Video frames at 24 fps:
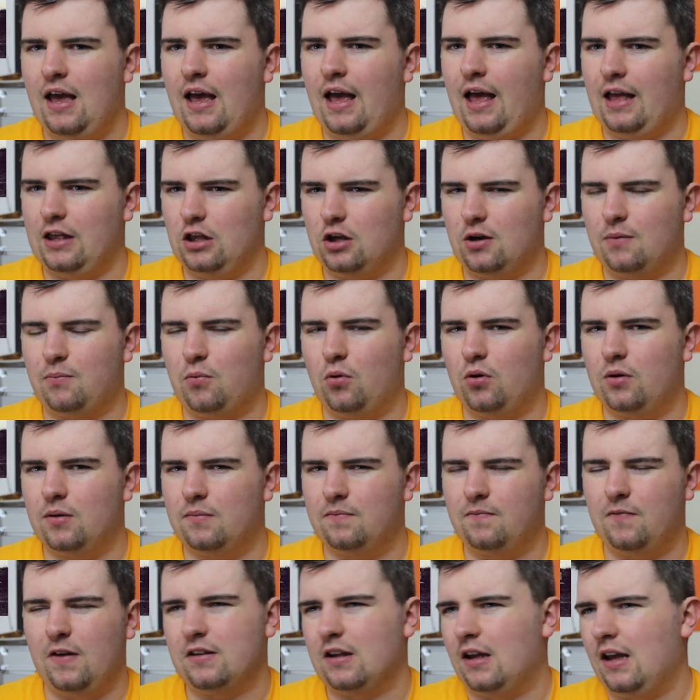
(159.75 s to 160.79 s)
and you could probably
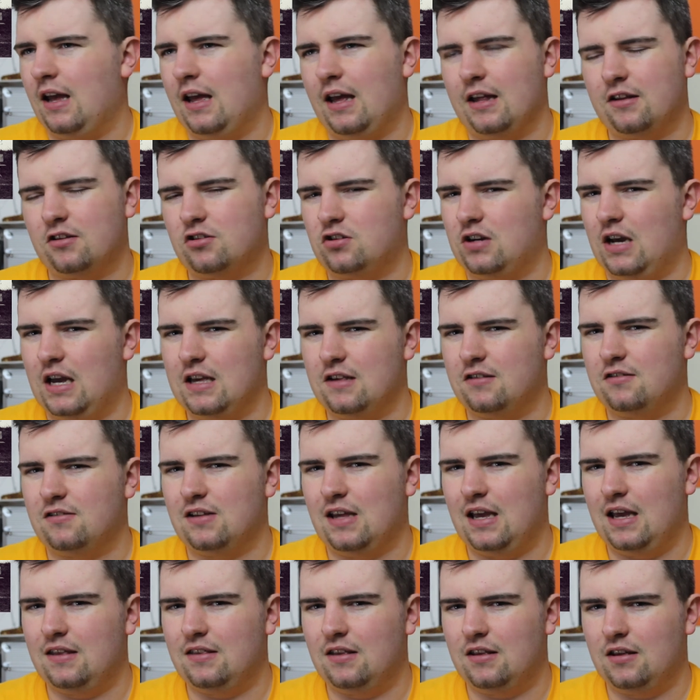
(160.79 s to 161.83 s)
at a stretch
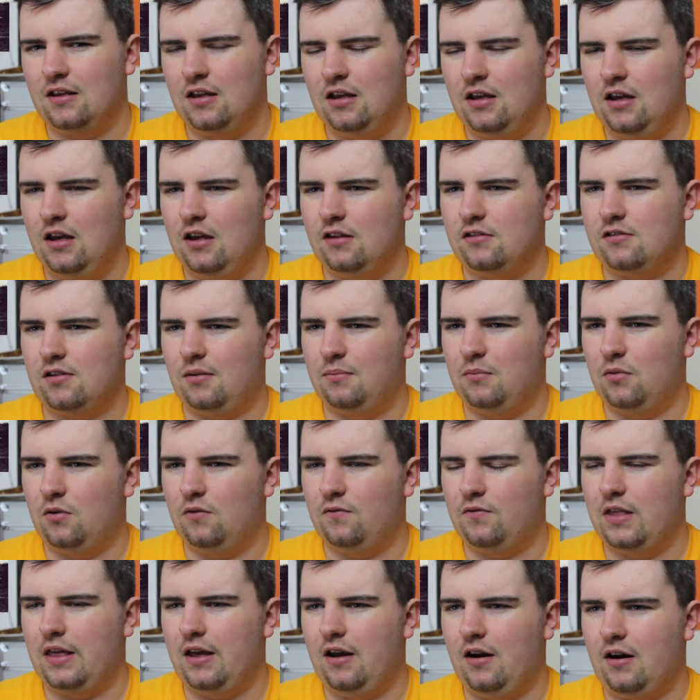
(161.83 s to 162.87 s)
say that some
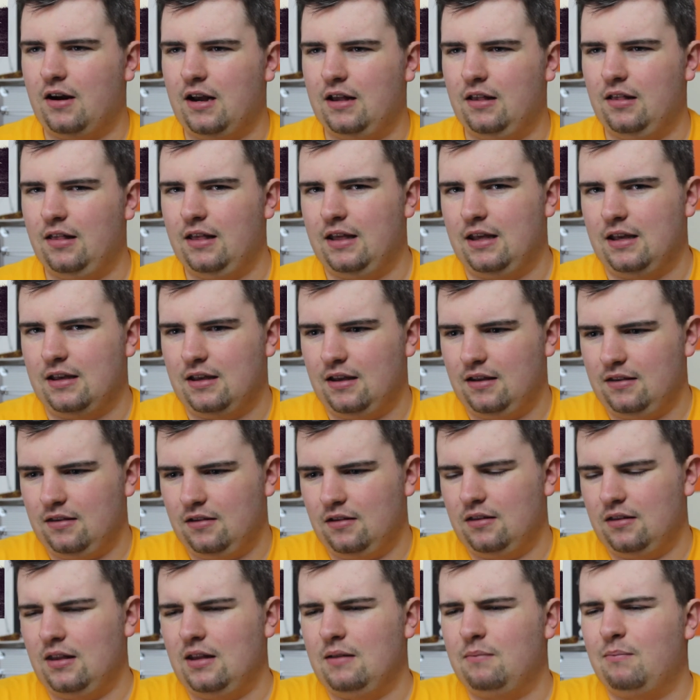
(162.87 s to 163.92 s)
of their kind of like
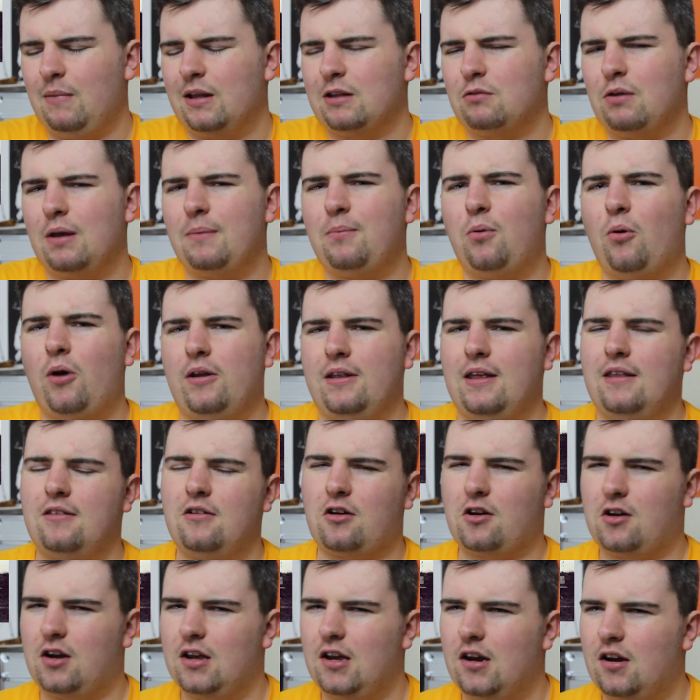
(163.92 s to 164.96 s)
midway point in their
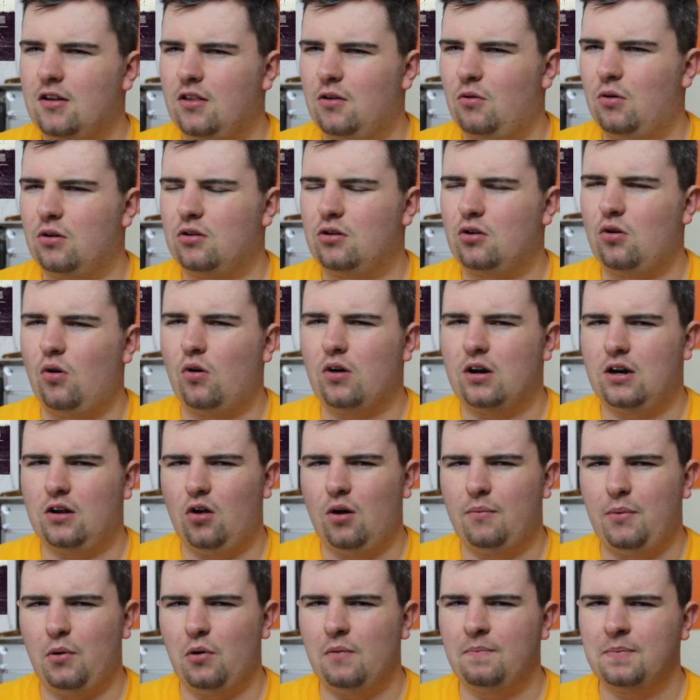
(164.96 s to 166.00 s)
career, they were talking a
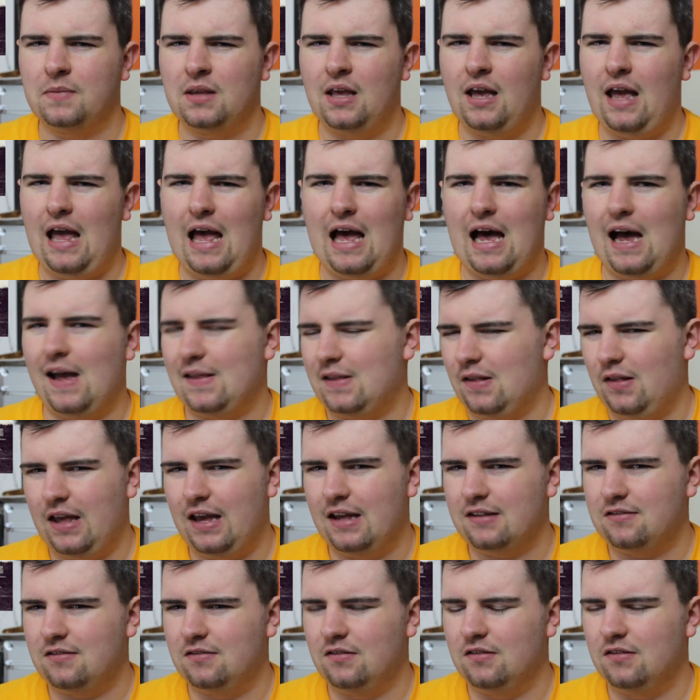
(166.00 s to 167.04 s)
lot about
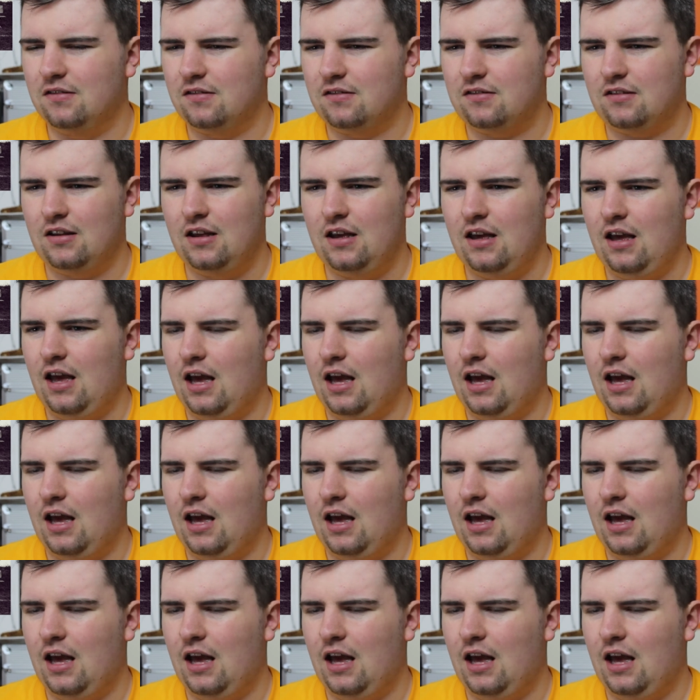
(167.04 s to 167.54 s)
adolescence,